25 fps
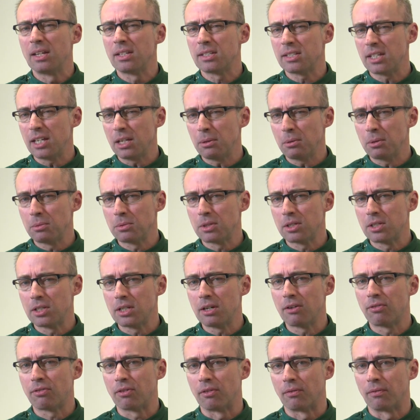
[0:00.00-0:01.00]
Tapeworms are
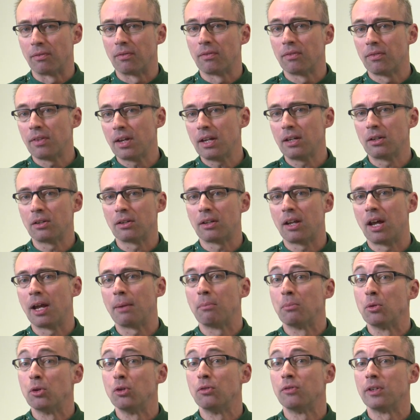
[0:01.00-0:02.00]
different. They look
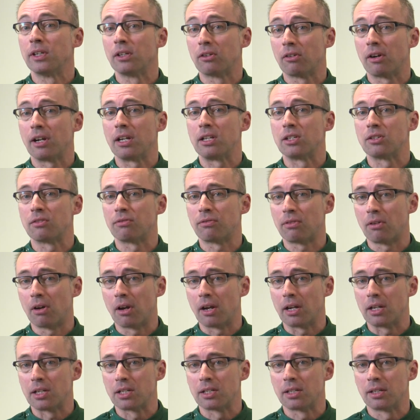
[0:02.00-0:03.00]
like moving grains of
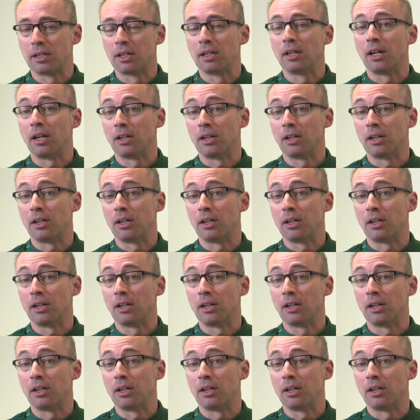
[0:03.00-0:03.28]
rice